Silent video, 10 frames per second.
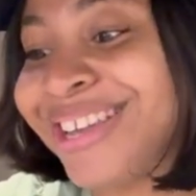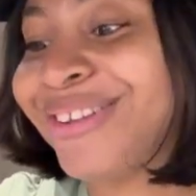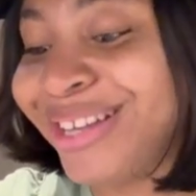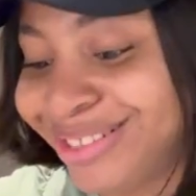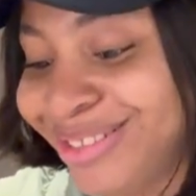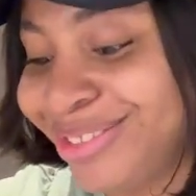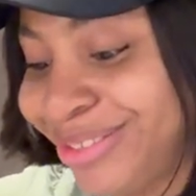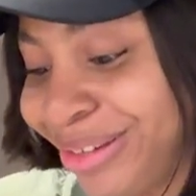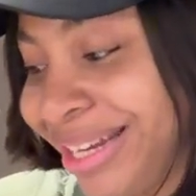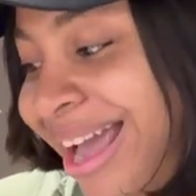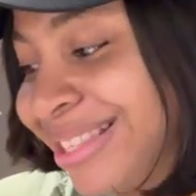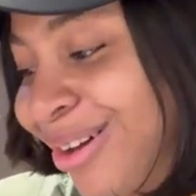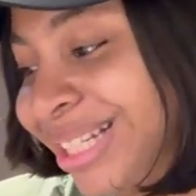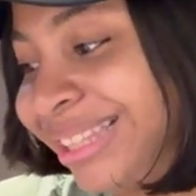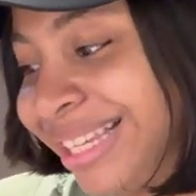So I just thought to show you guys
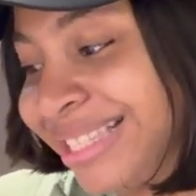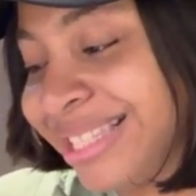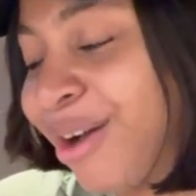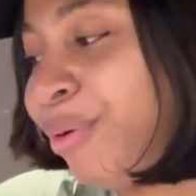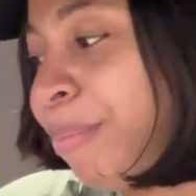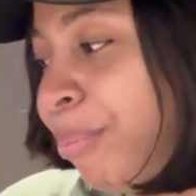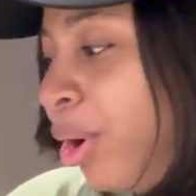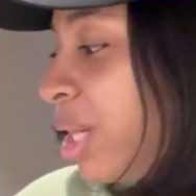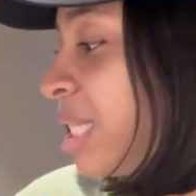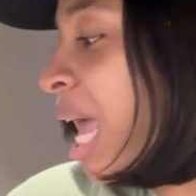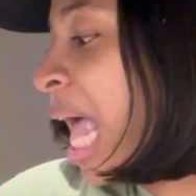all the things that we bought